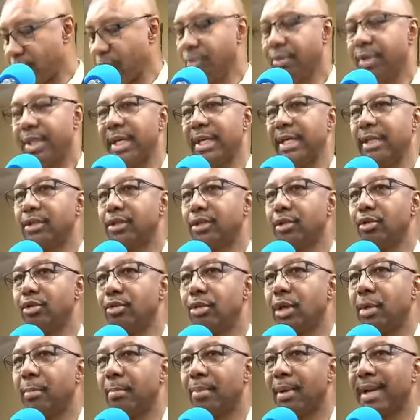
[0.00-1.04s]
do things
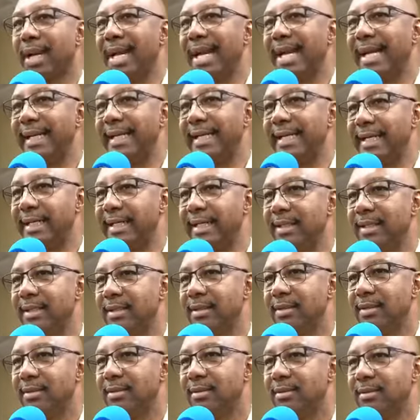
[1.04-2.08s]
through complaining.
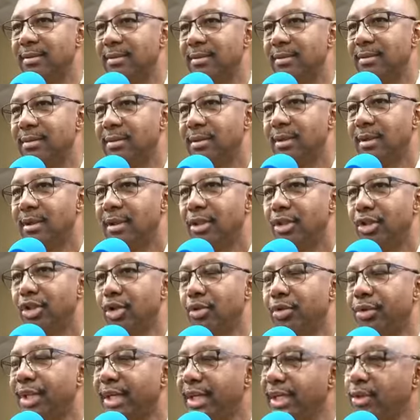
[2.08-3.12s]

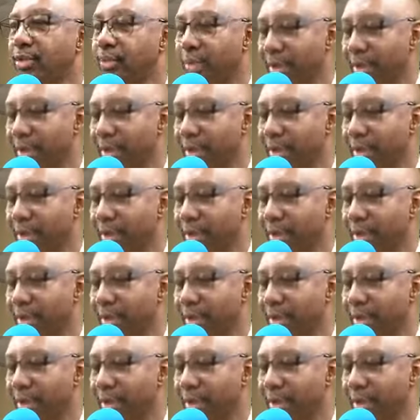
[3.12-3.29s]
Do things